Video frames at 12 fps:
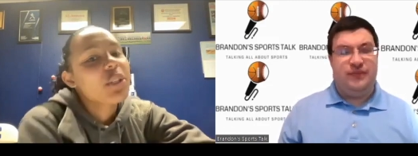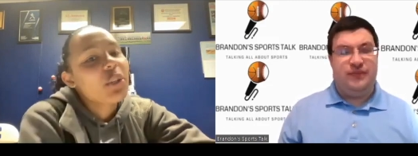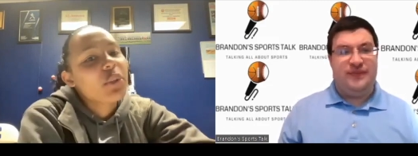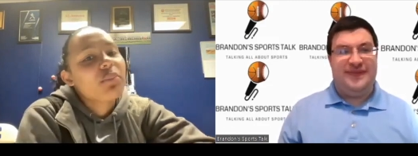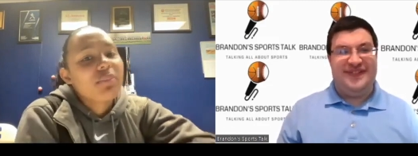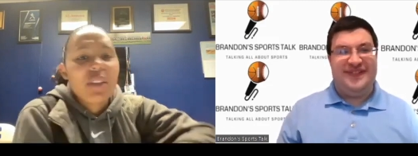Speaker 1: a
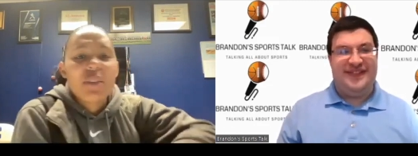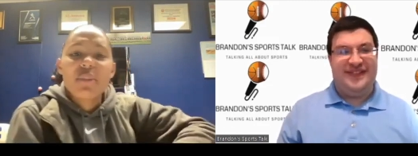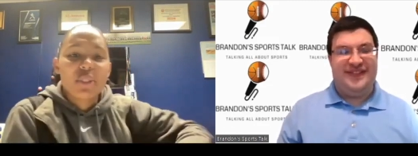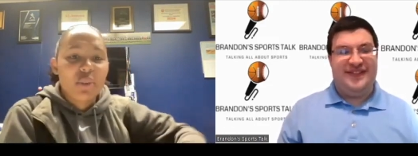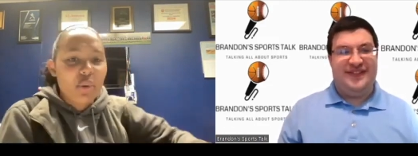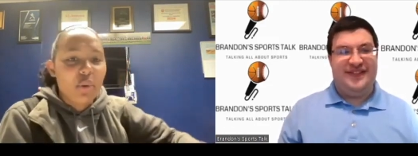
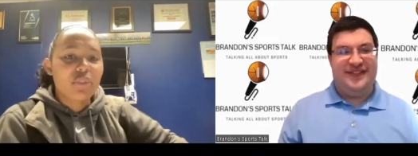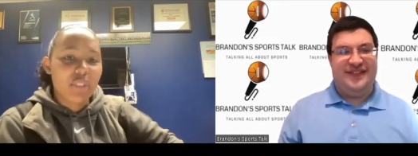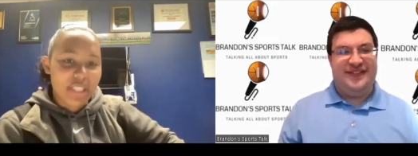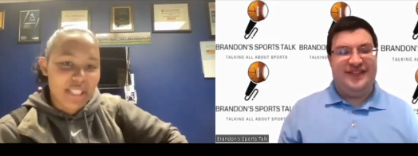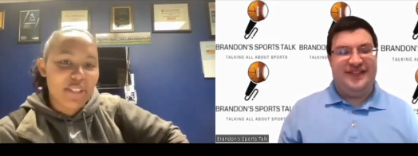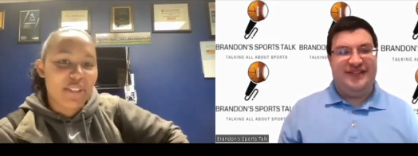cool
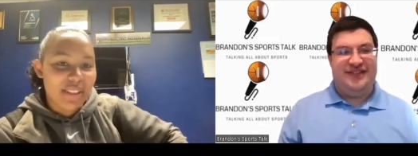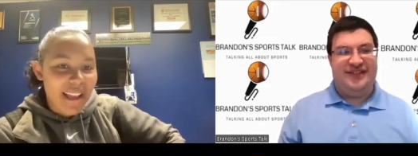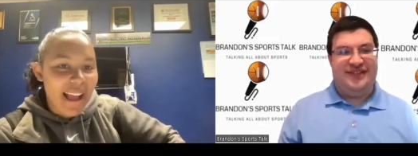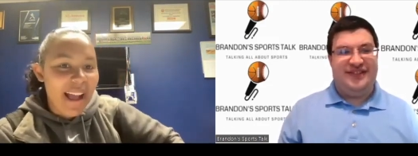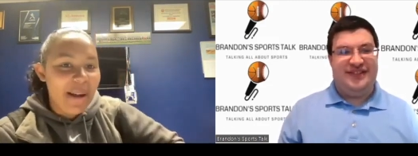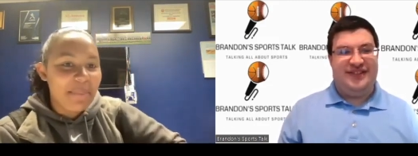transition.
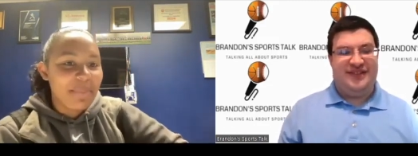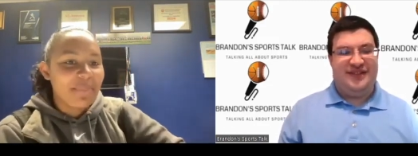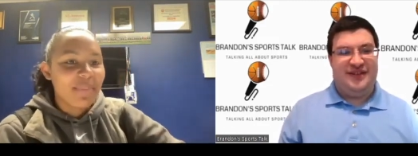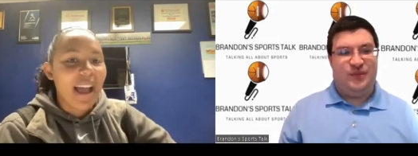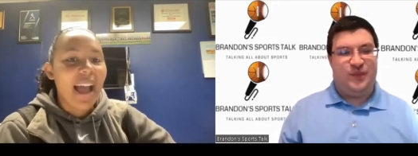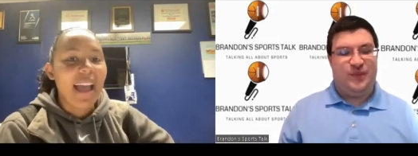It
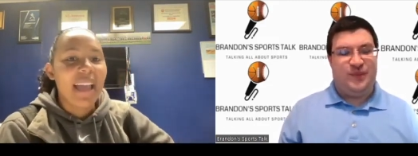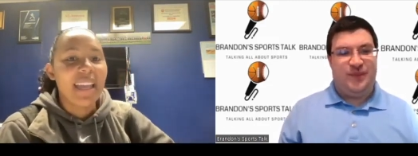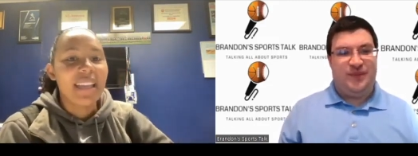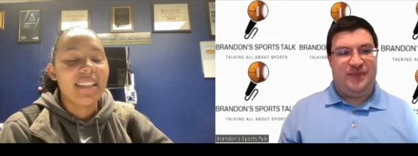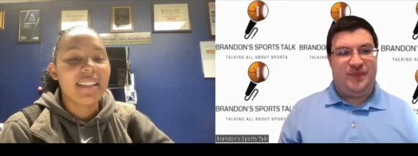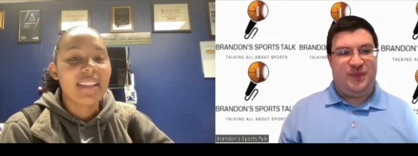
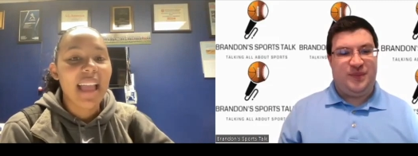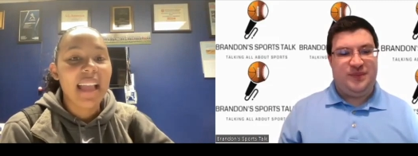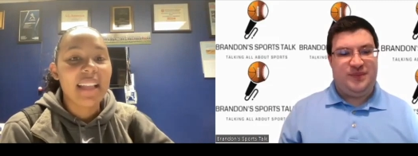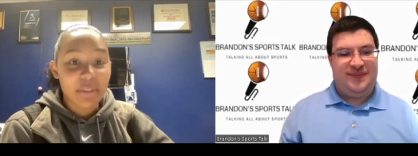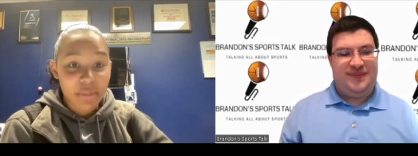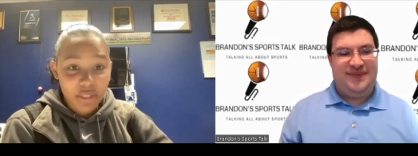
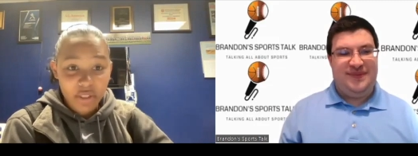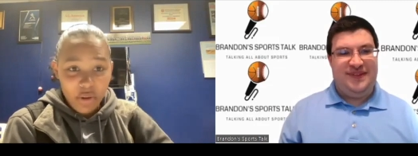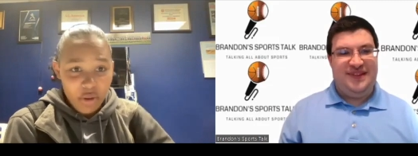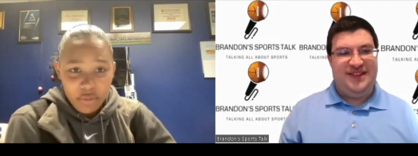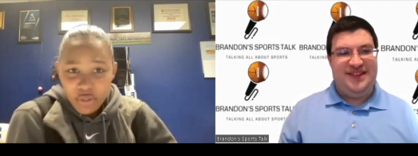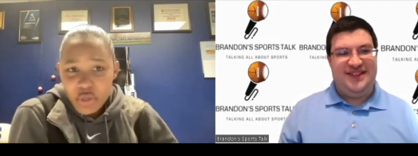was
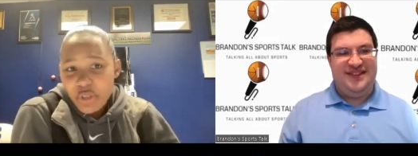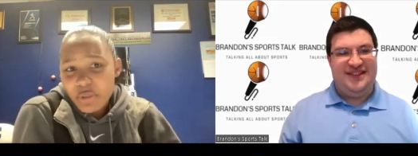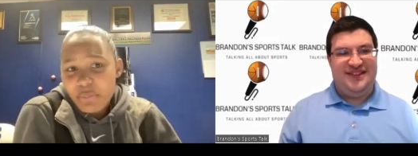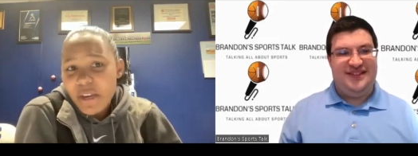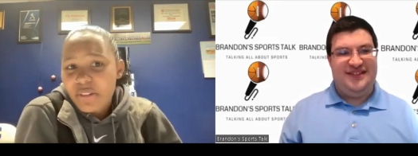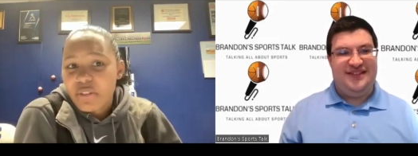a new
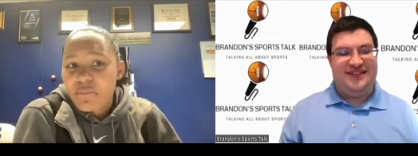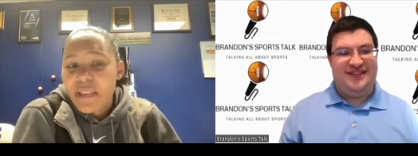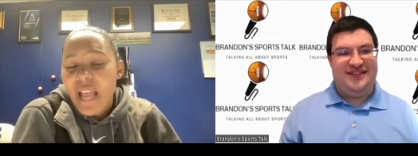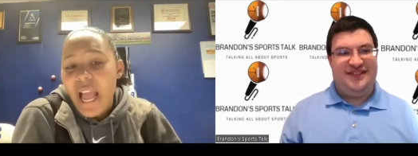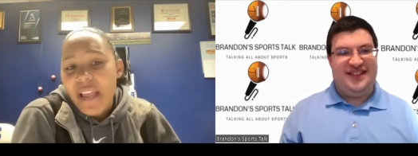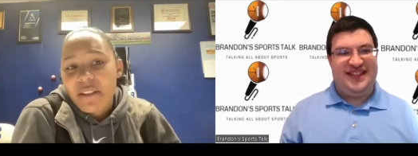experience for me.
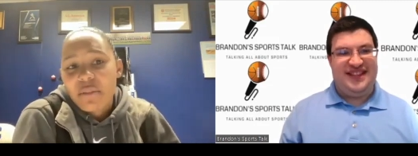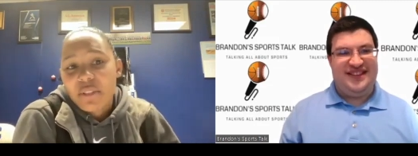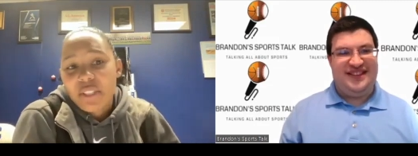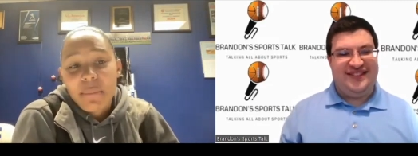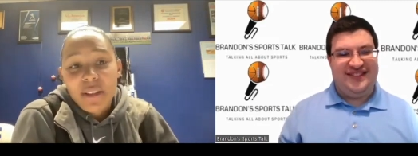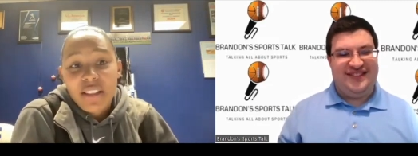I
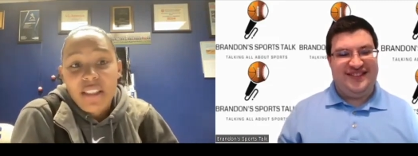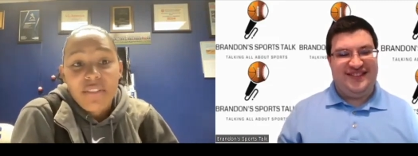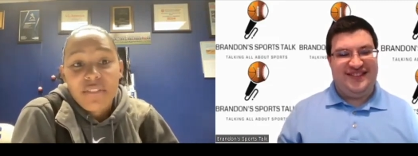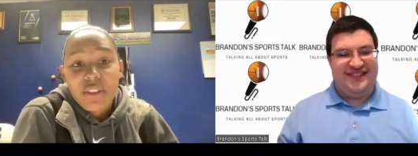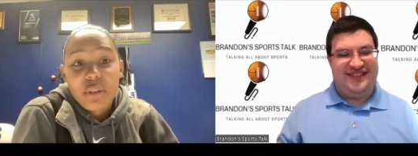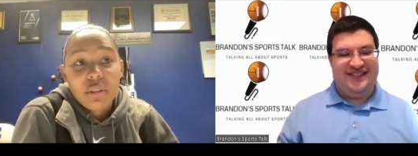stepping on that
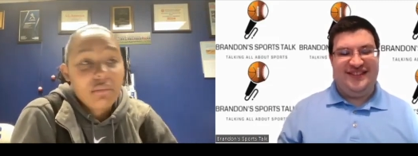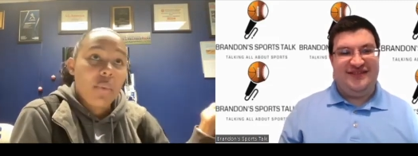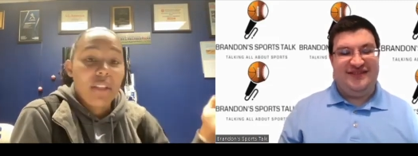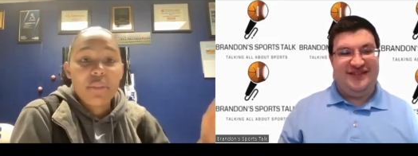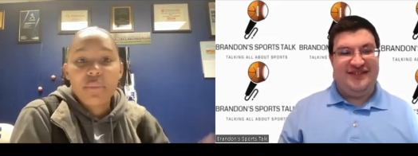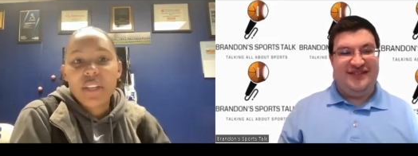field,
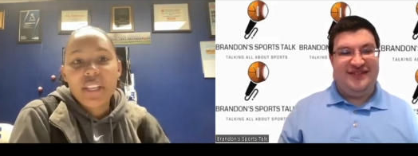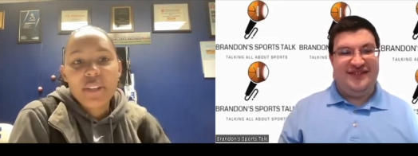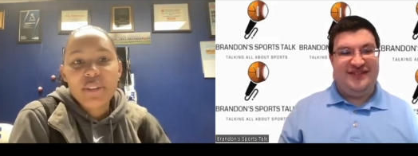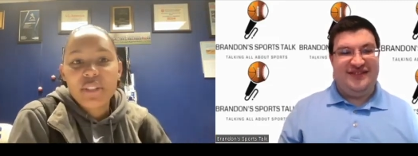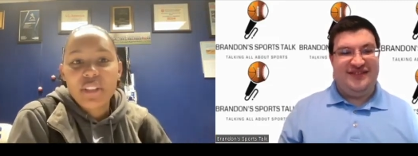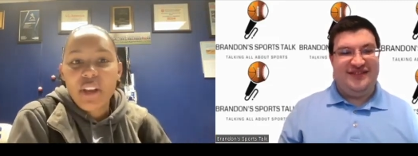3
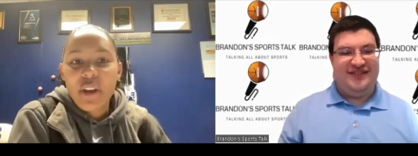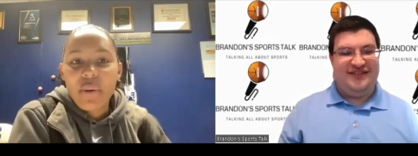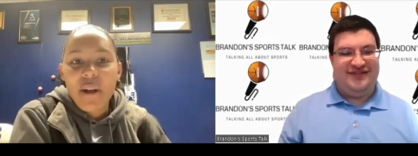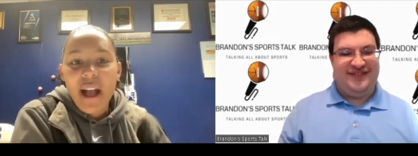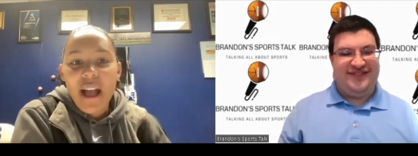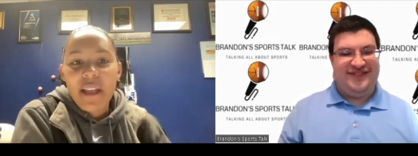years ago,
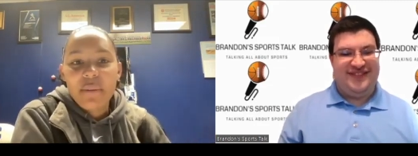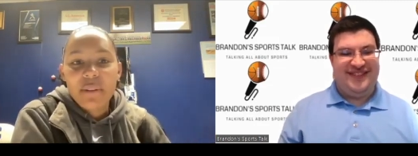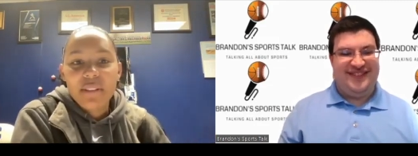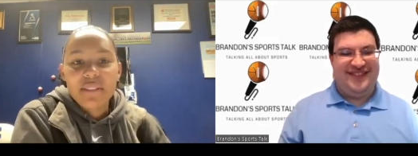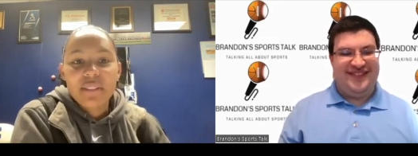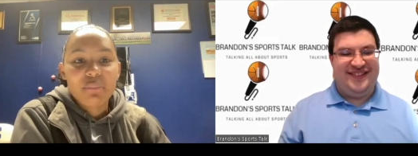I
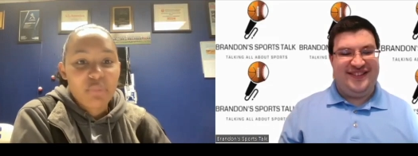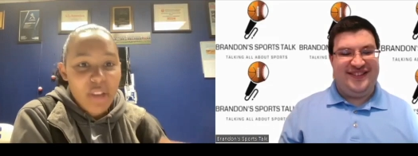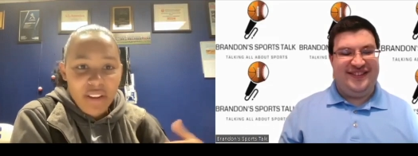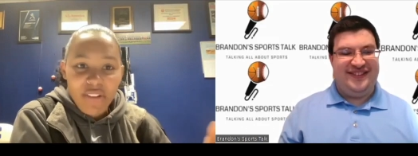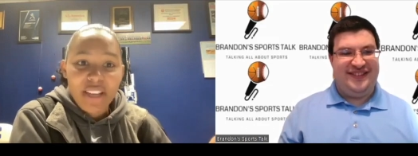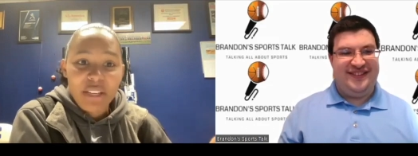was getting
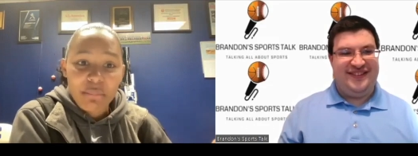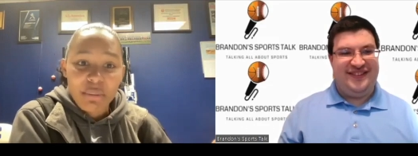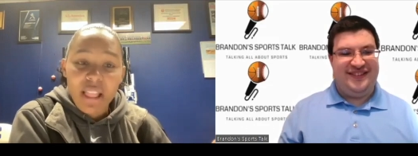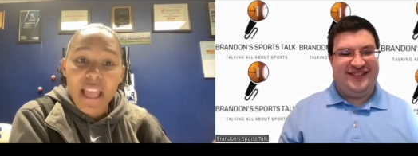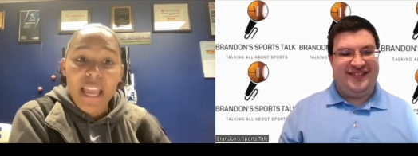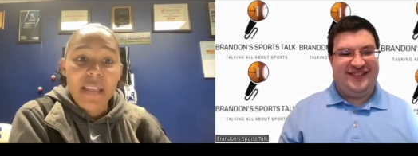ready to
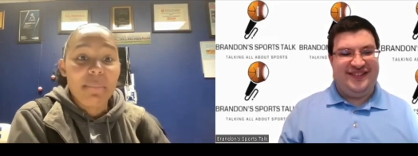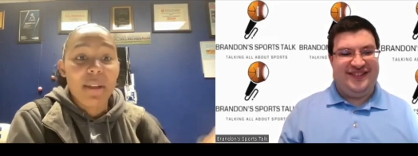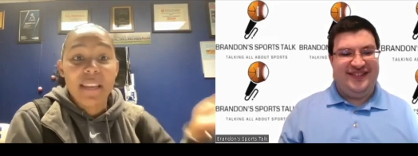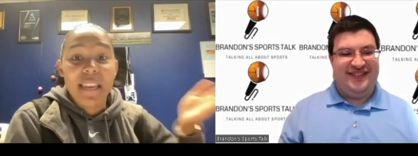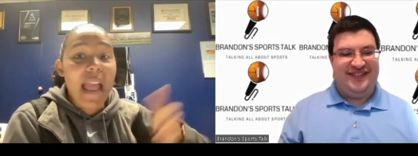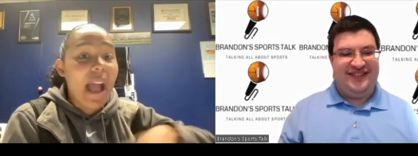play, but
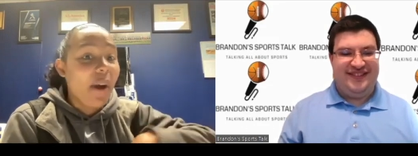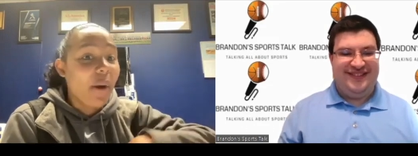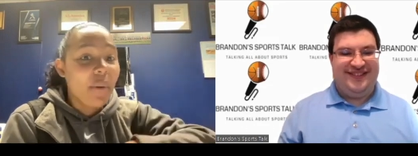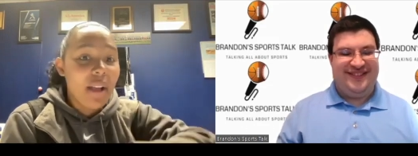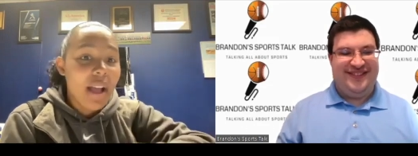now